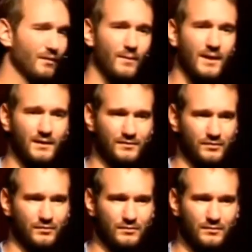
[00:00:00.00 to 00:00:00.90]
aware
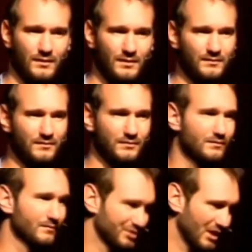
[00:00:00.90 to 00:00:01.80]
to
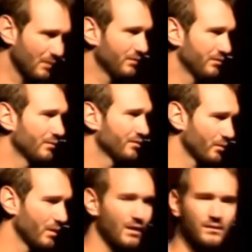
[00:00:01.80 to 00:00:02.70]
share with you as
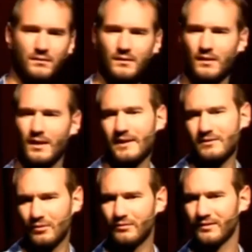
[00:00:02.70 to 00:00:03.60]
well, I
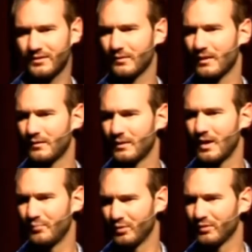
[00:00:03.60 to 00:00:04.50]
know that there are
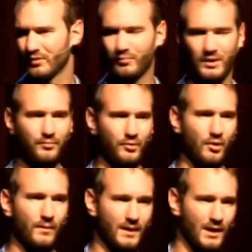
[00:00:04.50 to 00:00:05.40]
1 billion people
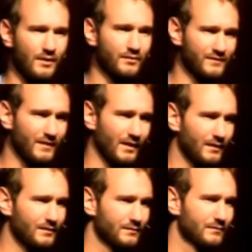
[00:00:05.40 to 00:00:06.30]
going hungry
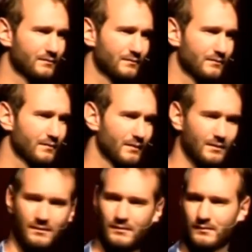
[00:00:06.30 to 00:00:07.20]
today.
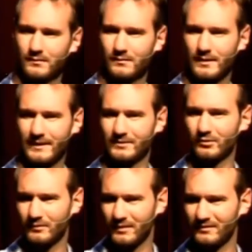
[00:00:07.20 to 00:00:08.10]
I
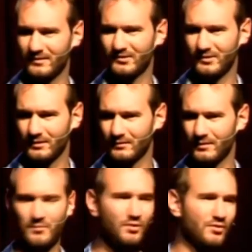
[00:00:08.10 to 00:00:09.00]
know that this year
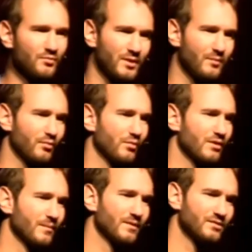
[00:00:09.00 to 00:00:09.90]
1 million people will
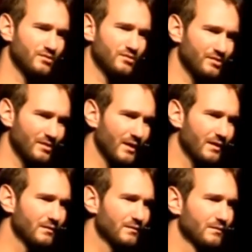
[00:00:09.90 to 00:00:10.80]
commit
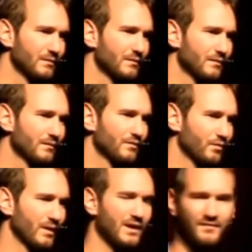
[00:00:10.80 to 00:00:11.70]
suicide. It's
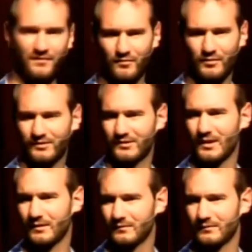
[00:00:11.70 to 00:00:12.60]
one every 40
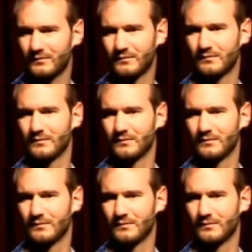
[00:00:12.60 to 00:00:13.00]
seconds.